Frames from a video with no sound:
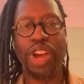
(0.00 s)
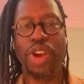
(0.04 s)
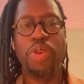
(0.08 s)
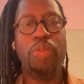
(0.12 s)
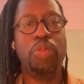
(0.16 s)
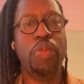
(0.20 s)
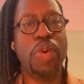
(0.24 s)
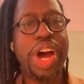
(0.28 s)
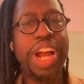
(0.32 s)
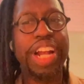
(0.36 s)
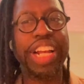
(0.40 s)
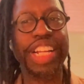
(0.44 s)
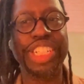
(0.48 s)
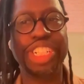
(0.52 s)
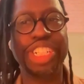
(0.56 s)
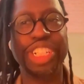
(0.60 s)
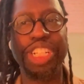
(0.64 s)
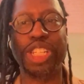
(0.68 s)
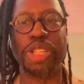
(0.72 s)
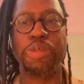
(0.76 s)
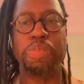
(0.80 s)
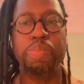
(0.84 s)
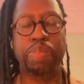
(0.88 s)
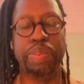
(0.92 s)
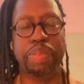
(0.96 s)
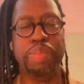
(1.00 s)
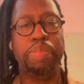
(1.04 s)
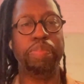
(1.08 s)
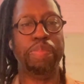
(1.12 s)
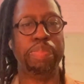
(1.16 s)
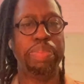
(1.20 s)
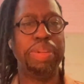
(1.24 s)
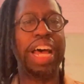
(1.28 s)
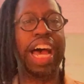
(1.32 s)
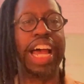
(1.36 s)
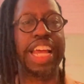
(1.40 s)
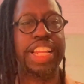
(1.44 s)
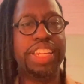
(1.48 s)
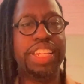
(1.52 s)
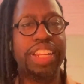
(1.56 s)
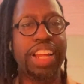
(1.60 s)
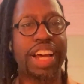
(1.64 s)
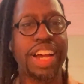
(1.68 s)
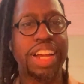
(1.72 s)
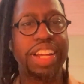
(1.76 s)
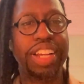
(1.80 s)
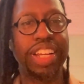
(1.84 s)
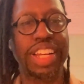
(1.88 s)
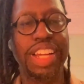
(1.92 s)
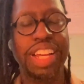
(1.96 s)
One is just blind
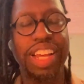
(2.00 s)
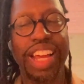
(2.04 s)
luck.